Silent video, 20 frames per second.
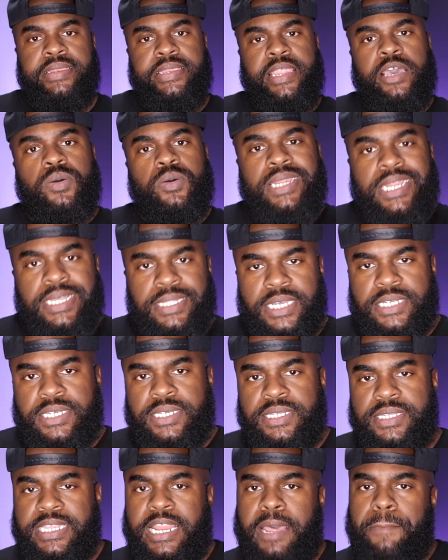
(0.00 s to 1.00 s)
Now in
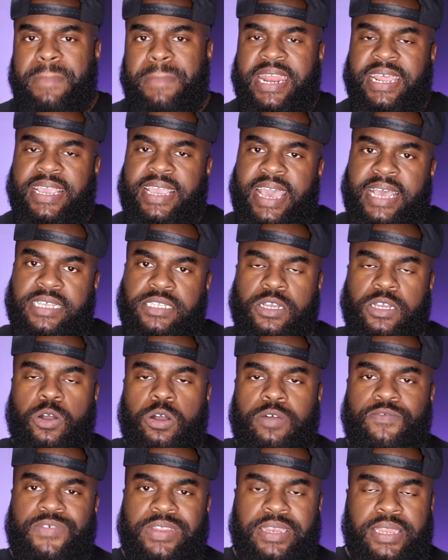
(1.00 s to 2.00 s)
addition to that
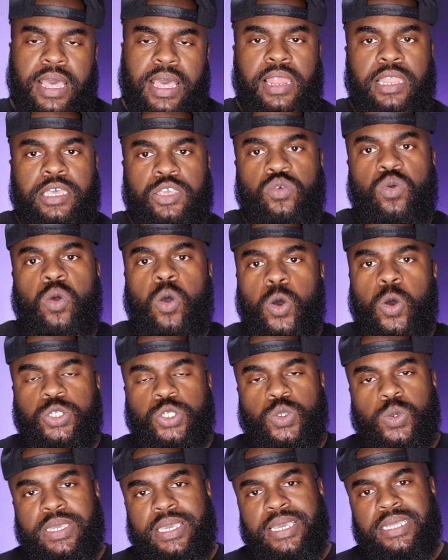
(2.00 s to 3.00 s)
Madagascar vanilla you
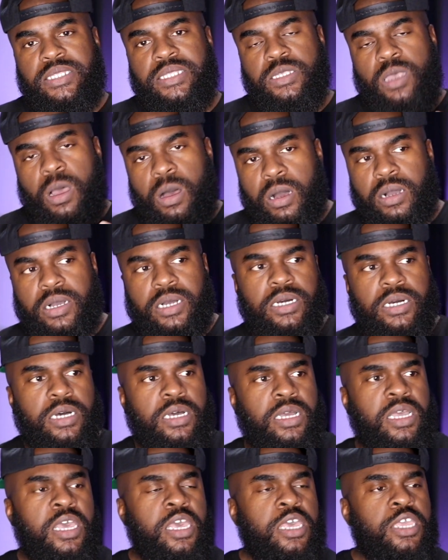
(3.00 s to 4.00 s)
also get
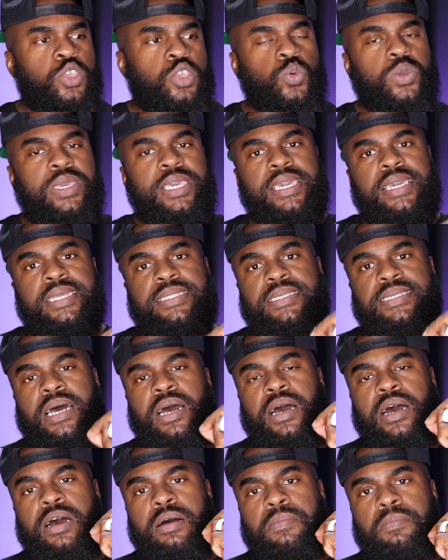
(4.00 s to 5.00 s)
tonka, you get
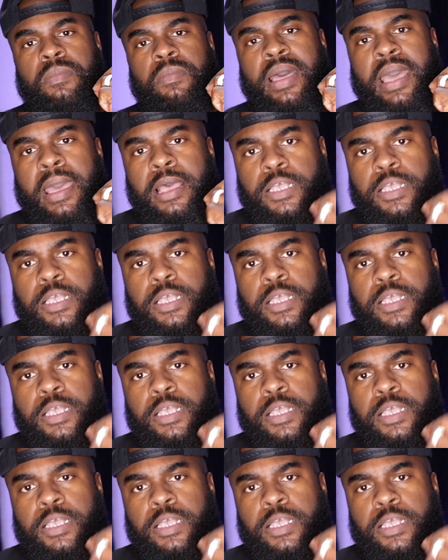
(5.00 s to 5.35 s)
um,